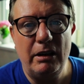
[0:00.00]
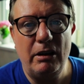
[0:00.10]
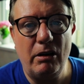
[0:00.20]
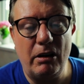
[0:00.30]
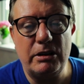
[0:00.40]

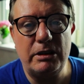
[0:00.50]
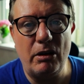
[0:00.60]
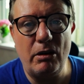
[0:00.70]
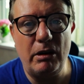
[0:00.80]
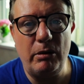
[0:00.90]
God's
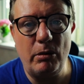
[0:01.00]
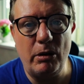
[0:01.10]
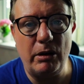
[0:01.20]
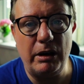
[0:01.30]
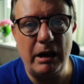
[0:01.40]
holy
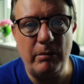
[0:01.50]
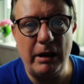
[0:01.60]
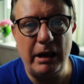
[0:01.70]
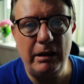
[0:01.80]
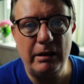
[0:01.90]
word.
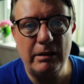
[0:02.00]
Amen.